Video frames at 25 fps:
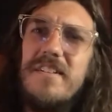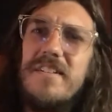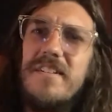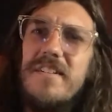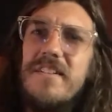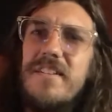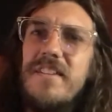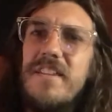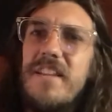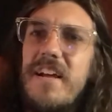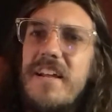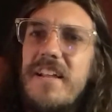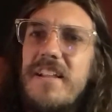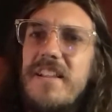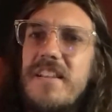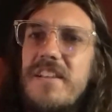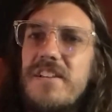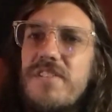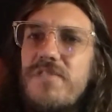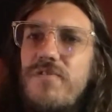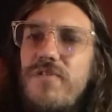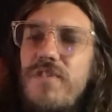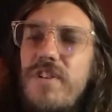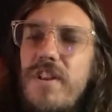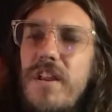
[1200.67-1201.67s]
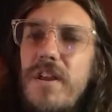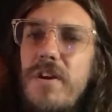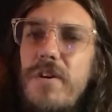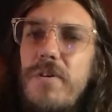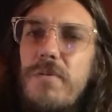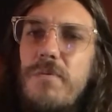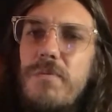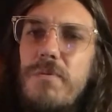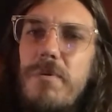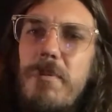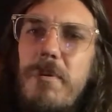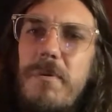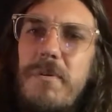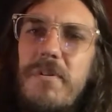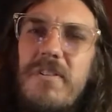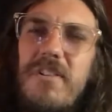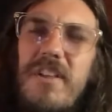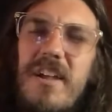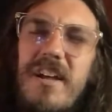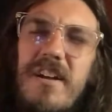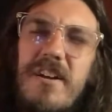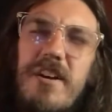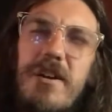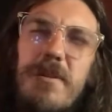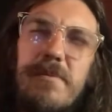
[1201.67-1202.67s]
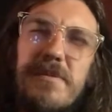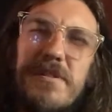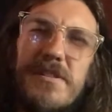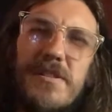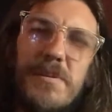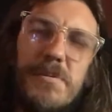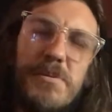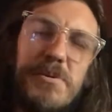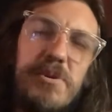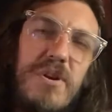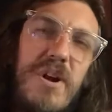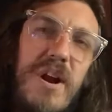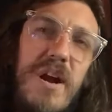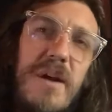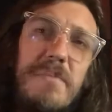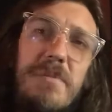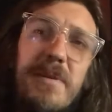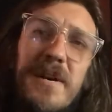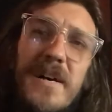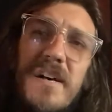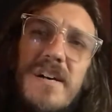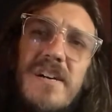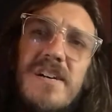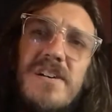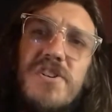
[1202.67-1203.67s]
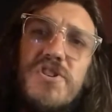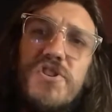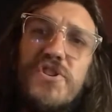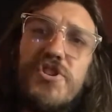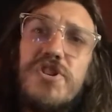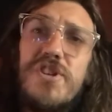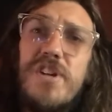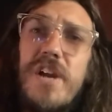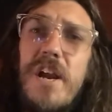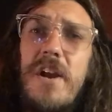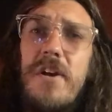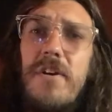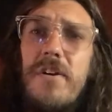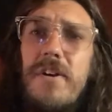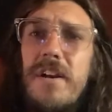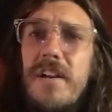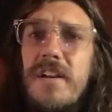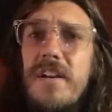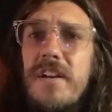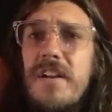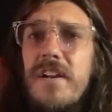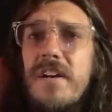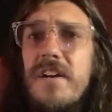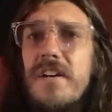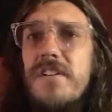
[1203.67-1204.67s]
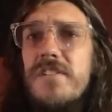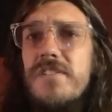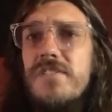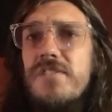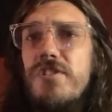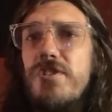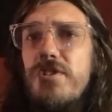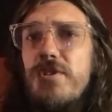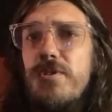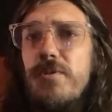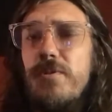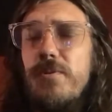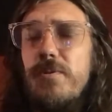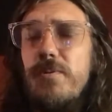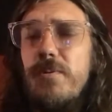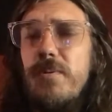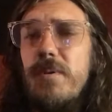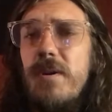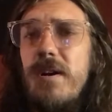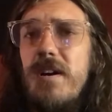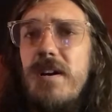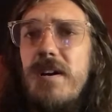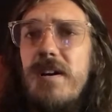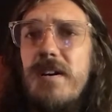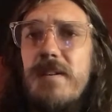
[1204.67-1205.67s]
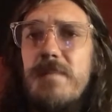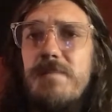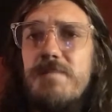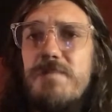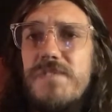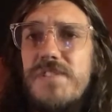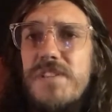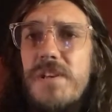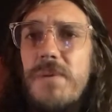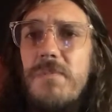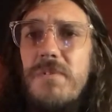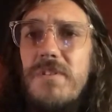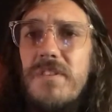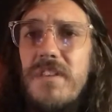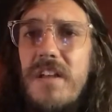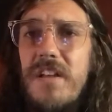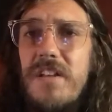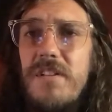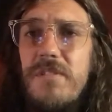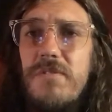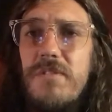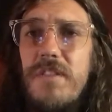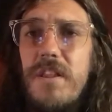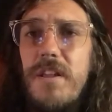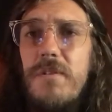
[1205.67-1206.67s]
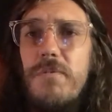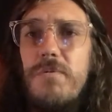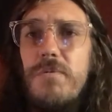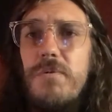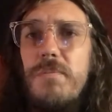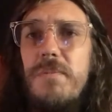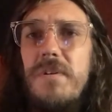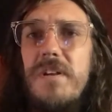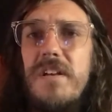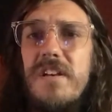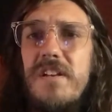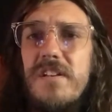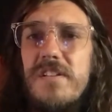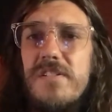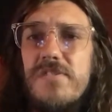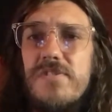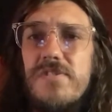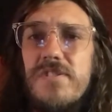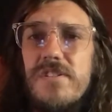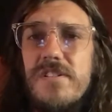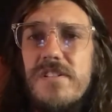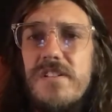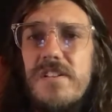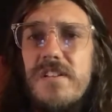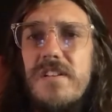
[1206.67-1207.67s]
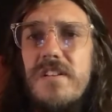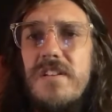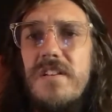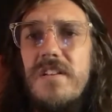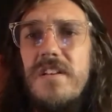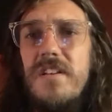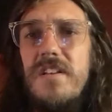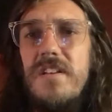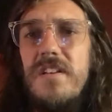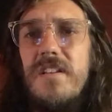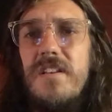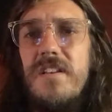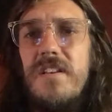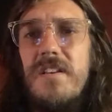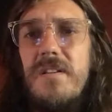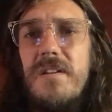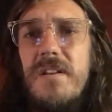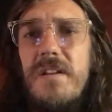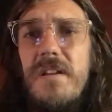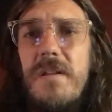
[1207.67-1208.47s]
like this video, remember to like, comment, subscribe, share it to someone that you think will be interested in